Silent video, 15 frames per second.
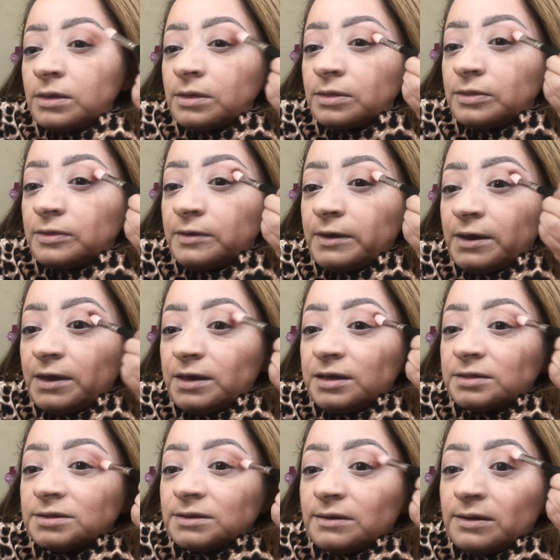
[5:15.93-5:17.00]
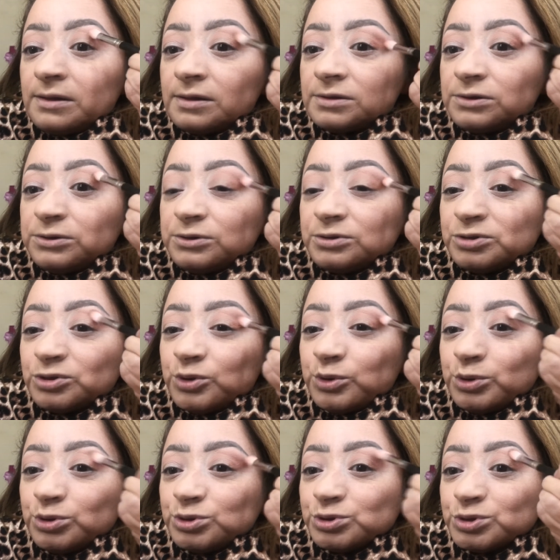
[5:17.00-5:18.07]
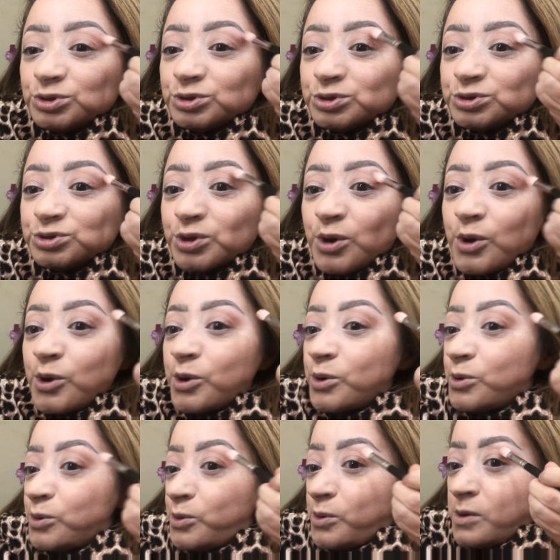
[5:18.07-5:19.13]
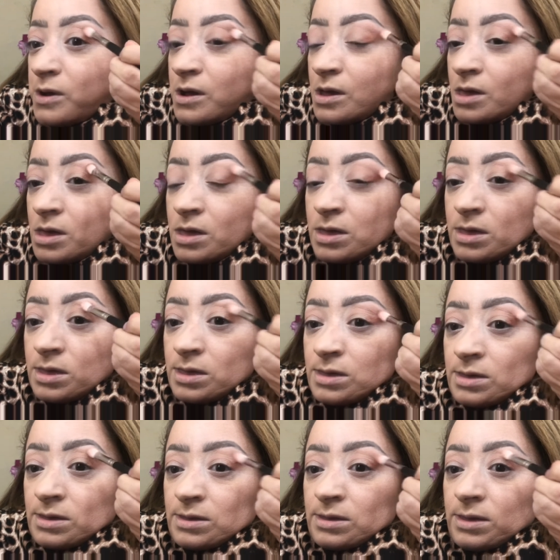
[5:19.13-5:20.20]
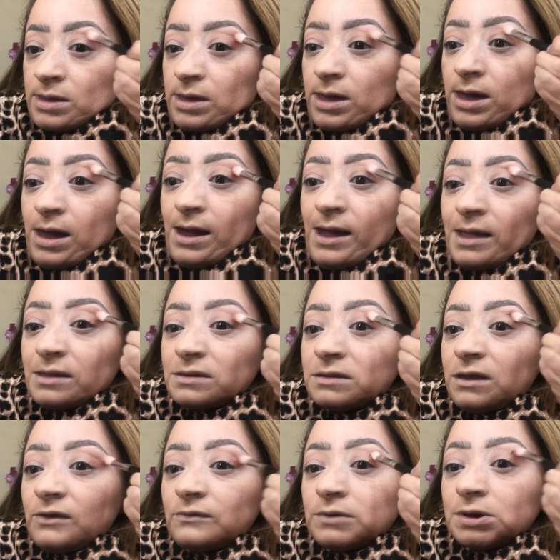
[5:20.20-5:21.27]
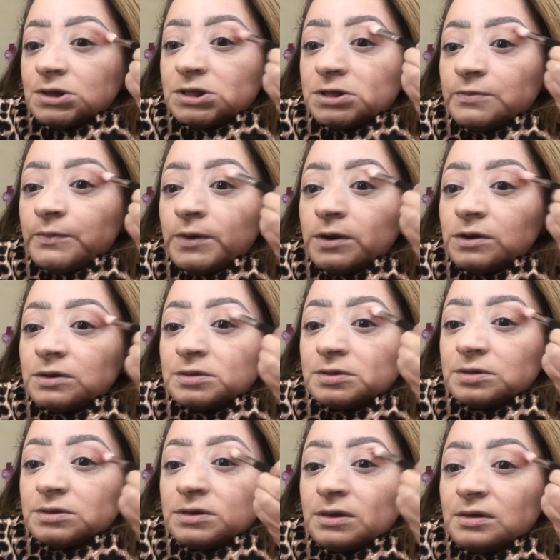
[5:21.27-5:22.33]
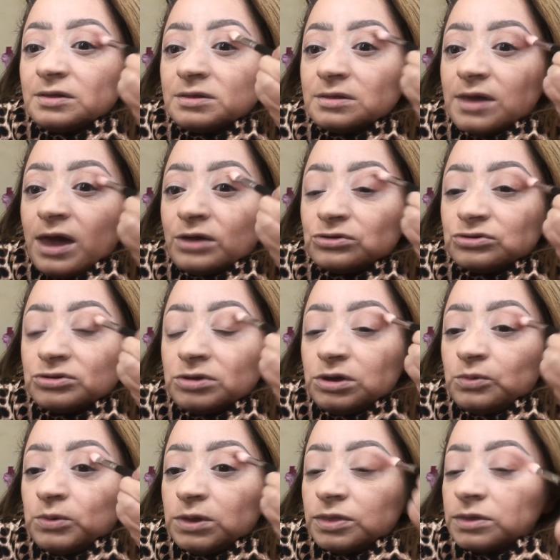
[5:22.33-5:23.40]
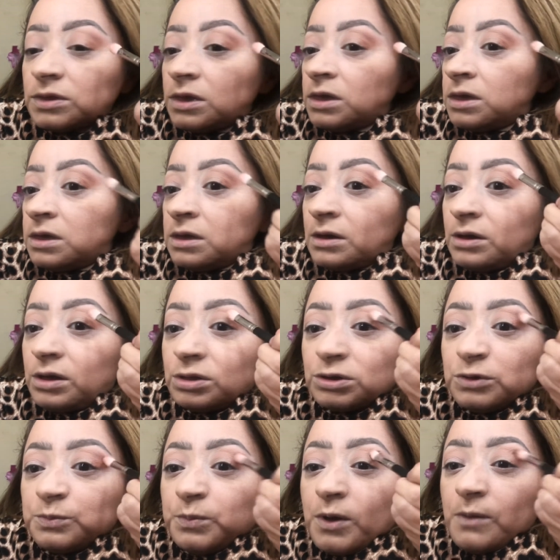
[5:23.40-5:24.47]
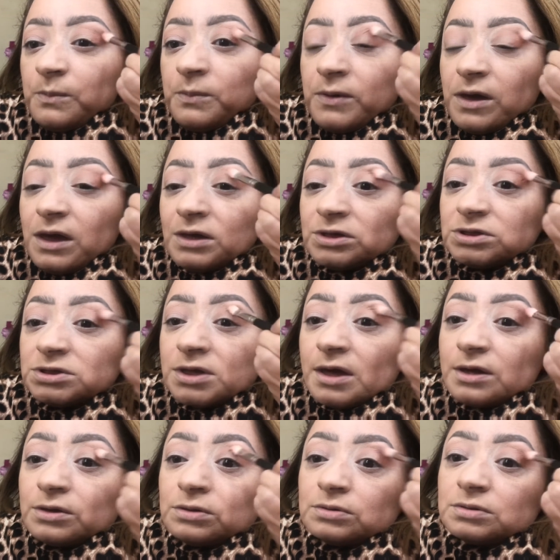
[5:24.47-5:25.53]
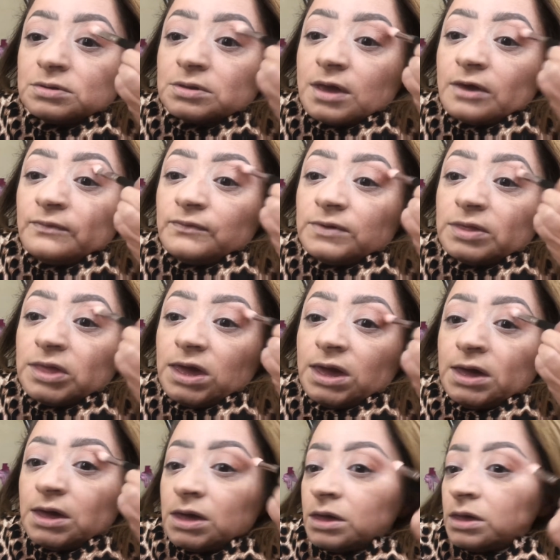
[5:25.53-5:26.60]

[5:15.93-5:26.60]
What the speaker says: These colors are so... I have never experienced this actually with ColourPop eyeshadows. I feel like